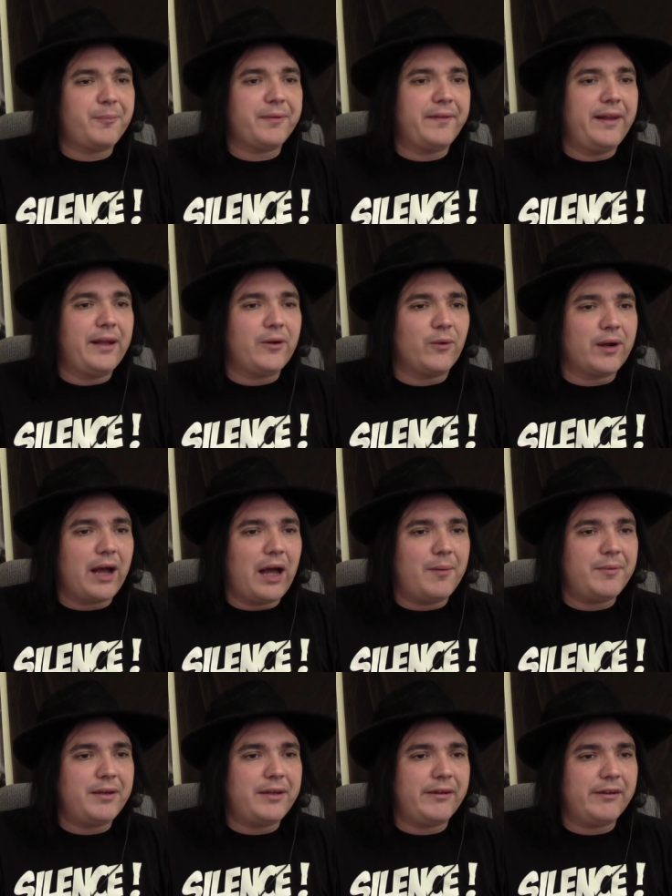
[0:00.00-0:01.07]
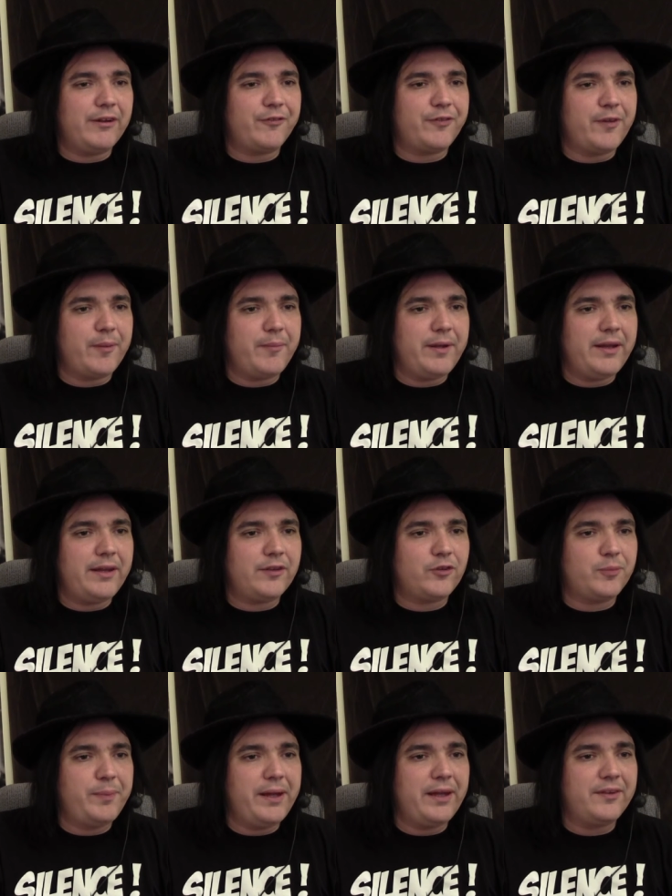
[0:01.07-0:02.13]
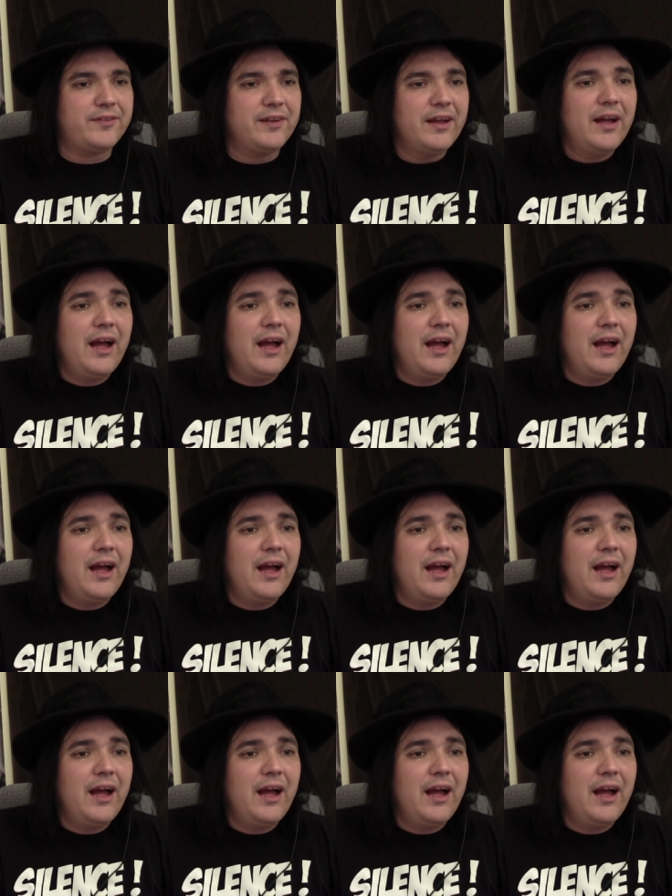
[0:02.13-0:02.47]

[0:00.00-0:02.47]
political commentary for The Media Speaks.